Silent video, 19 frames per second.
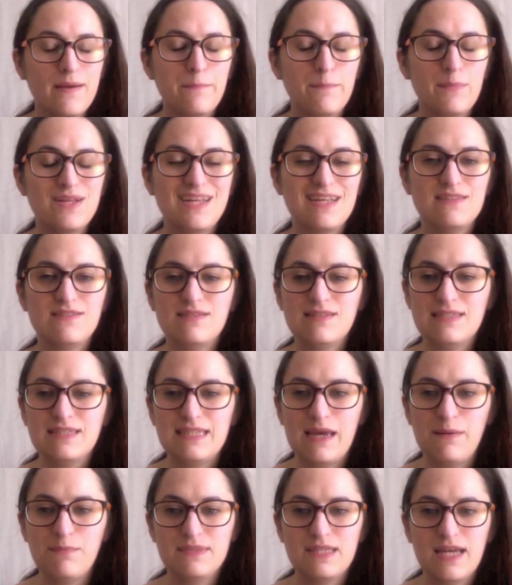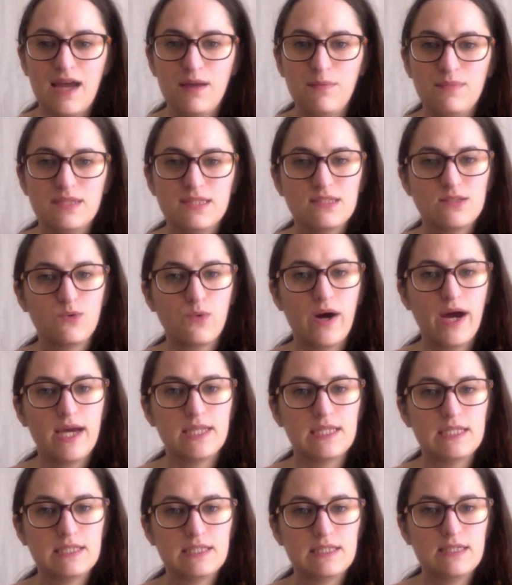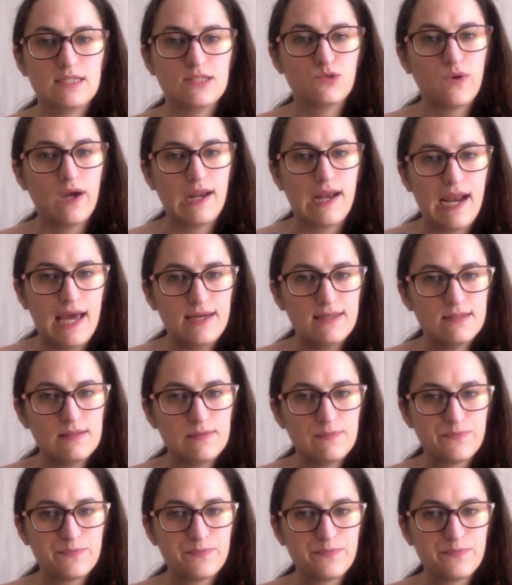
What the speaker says: but at the same time it's quite light,